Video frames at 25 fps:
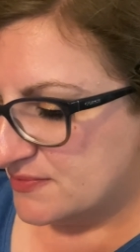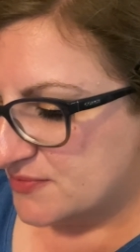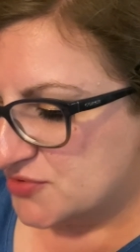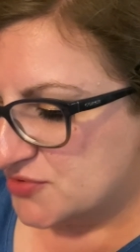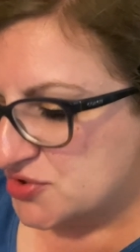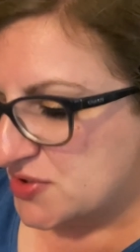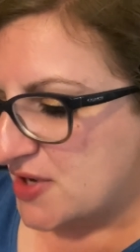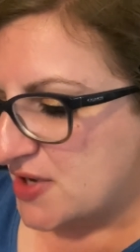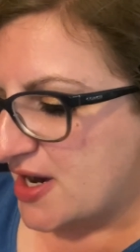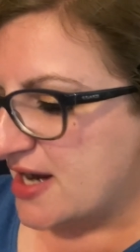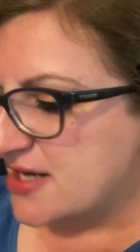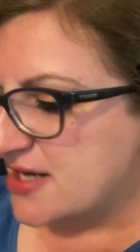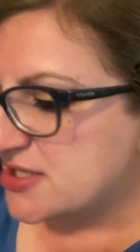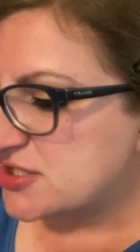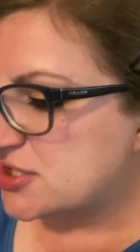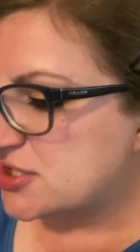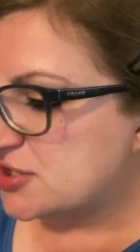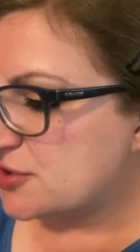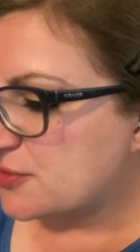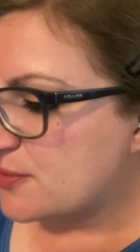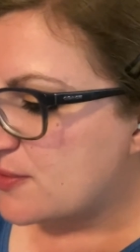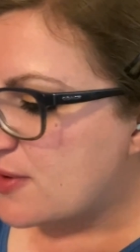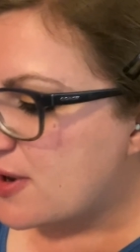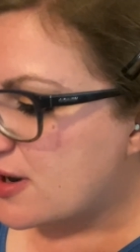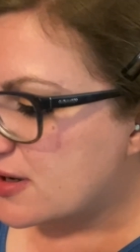trying
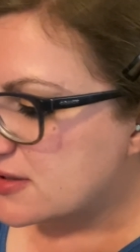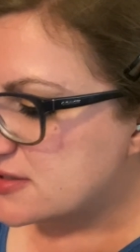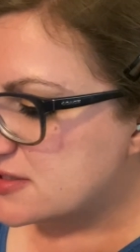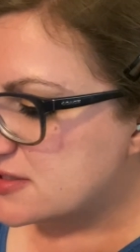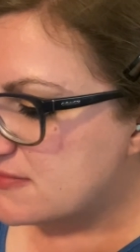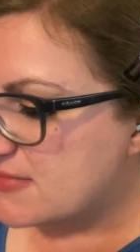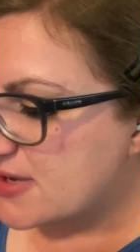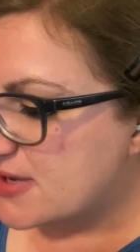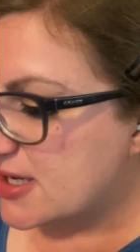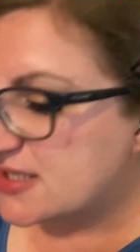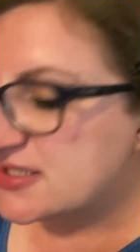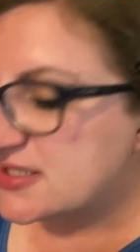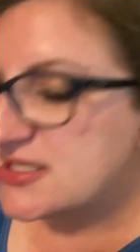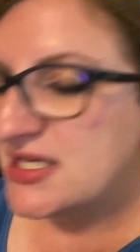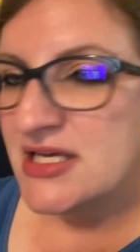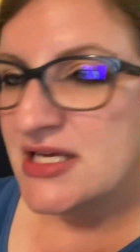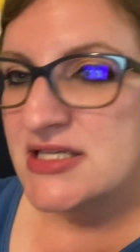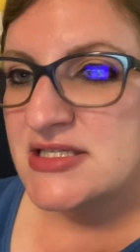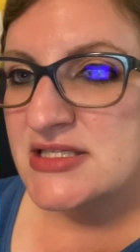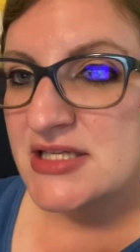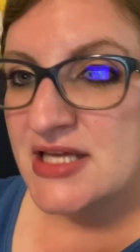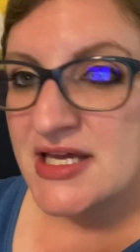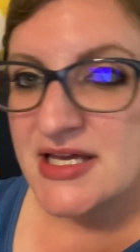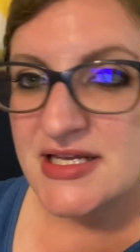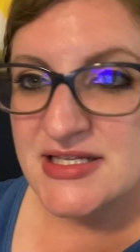too hard to make it
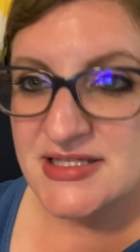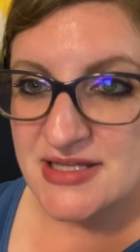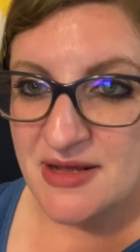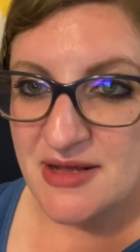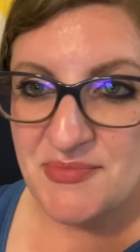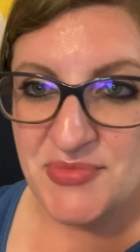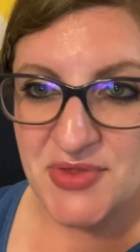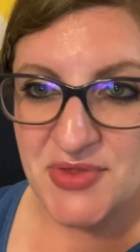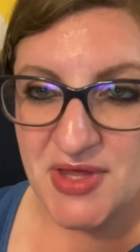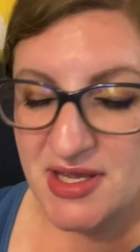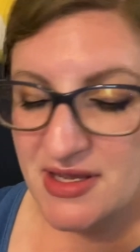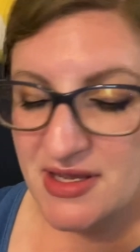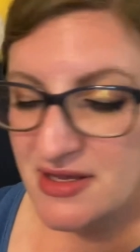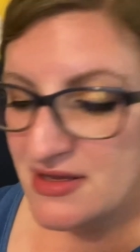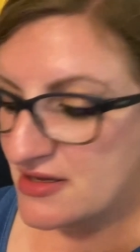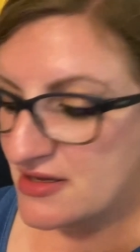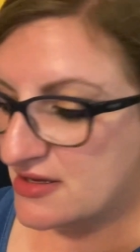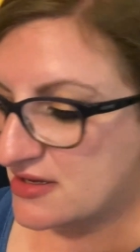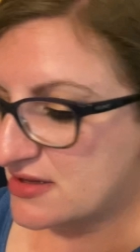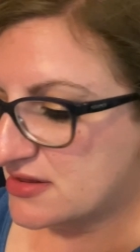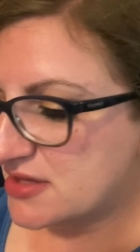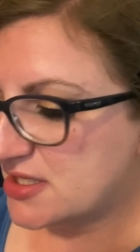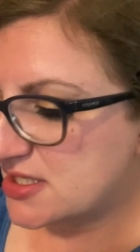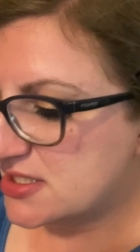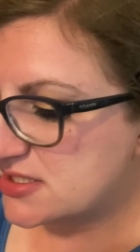taste like something
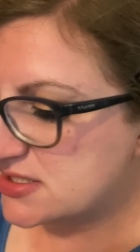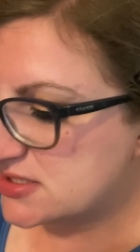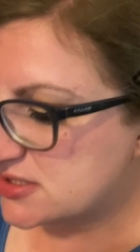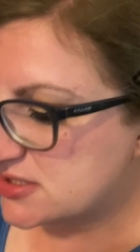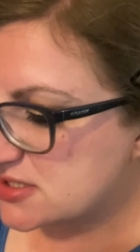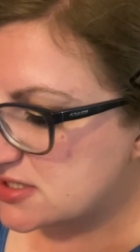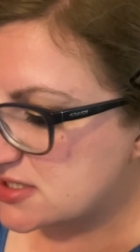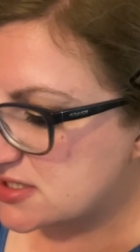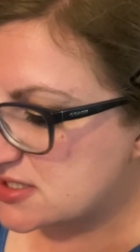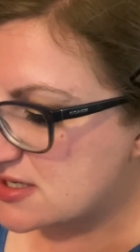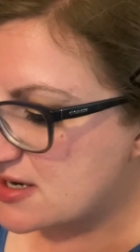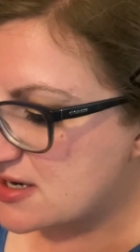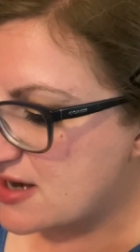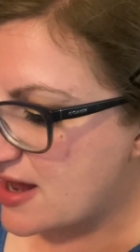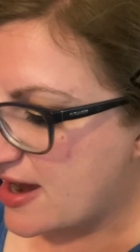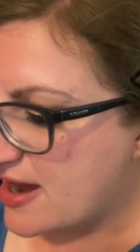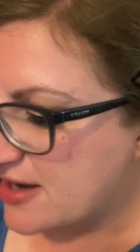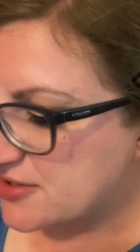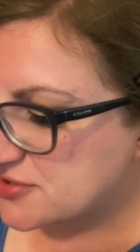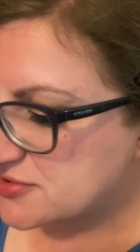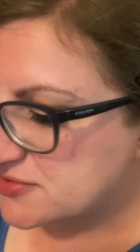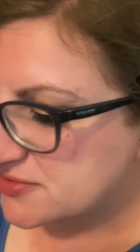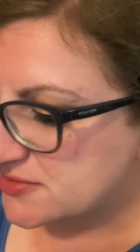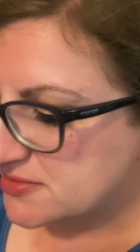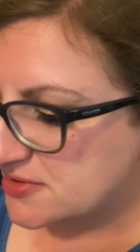this just
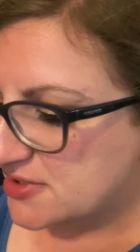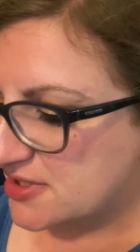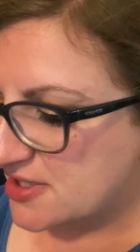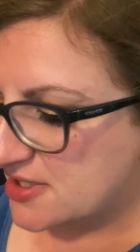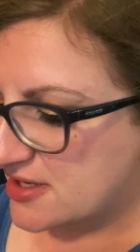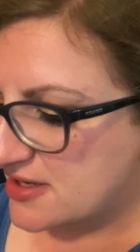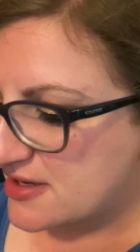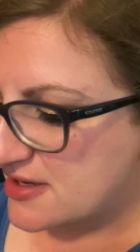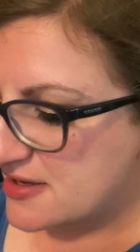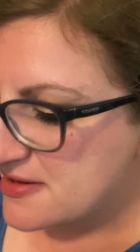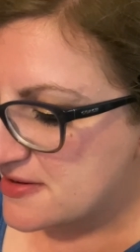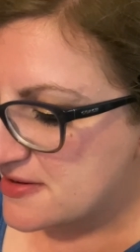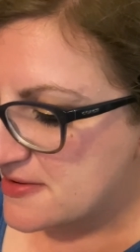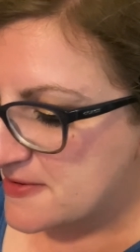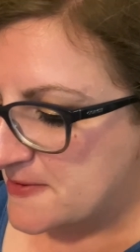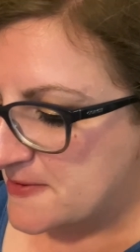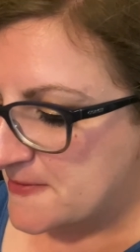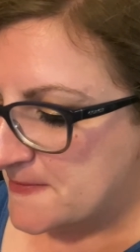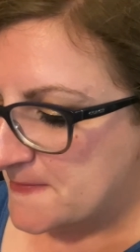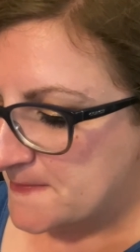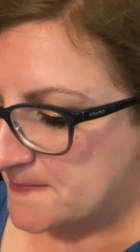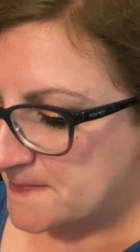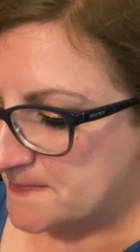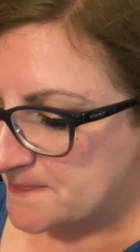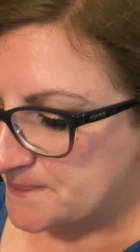naturally
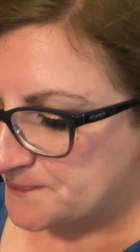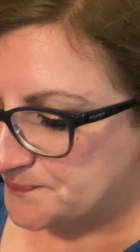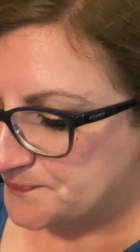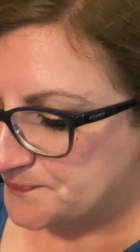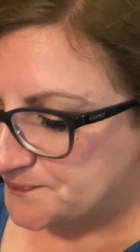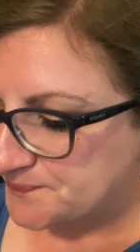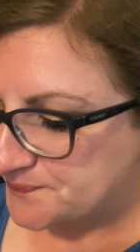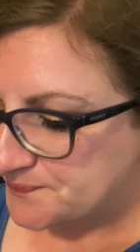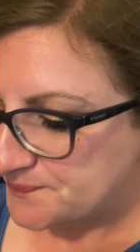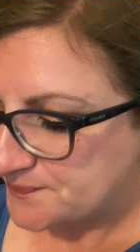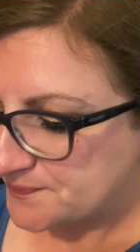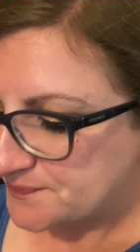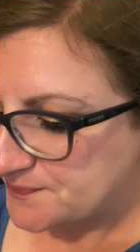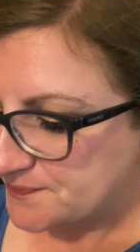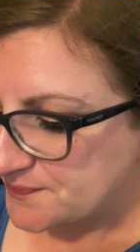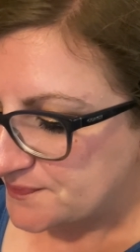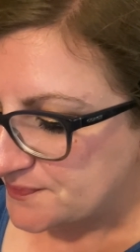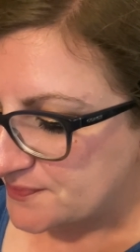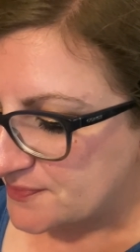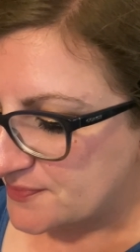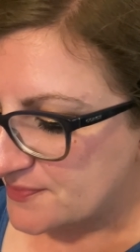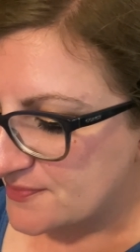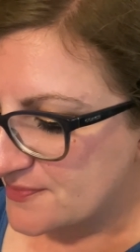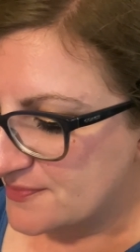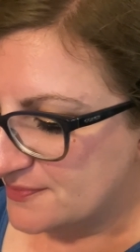tastes too much like ice
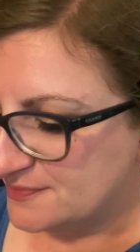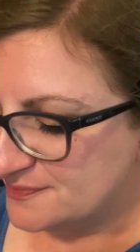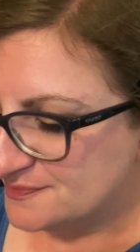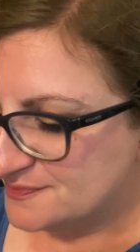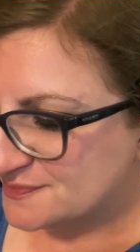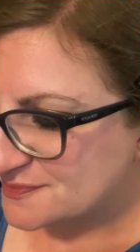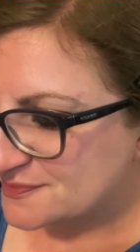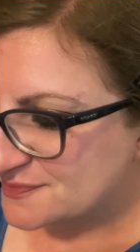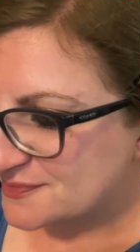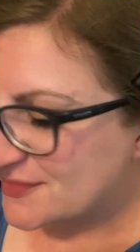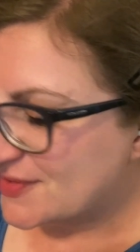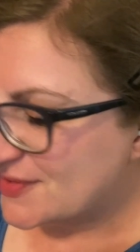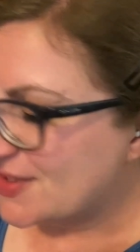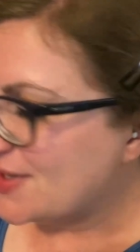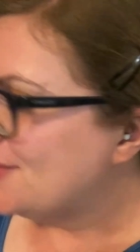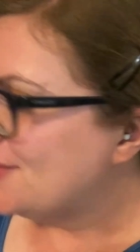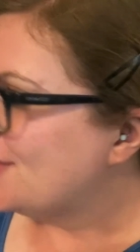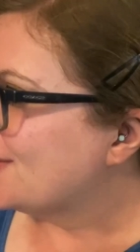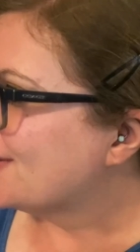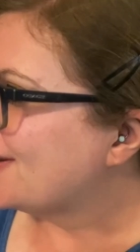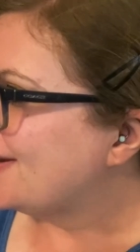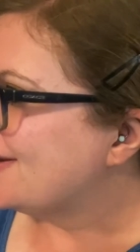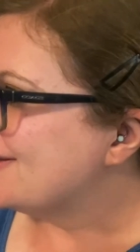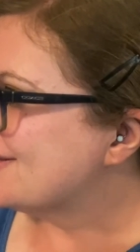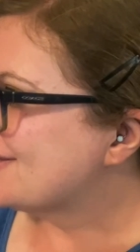cream
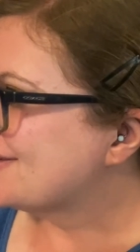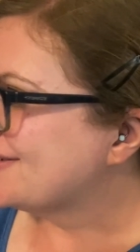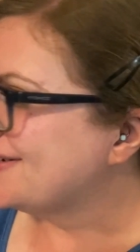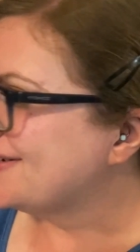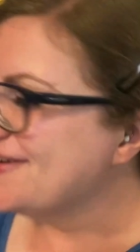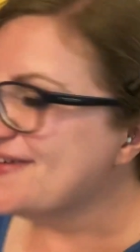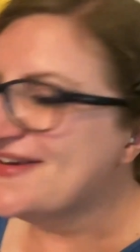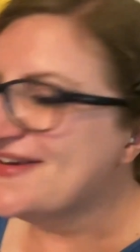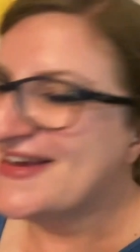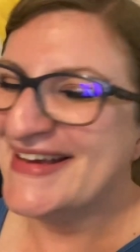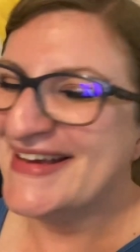like ice cream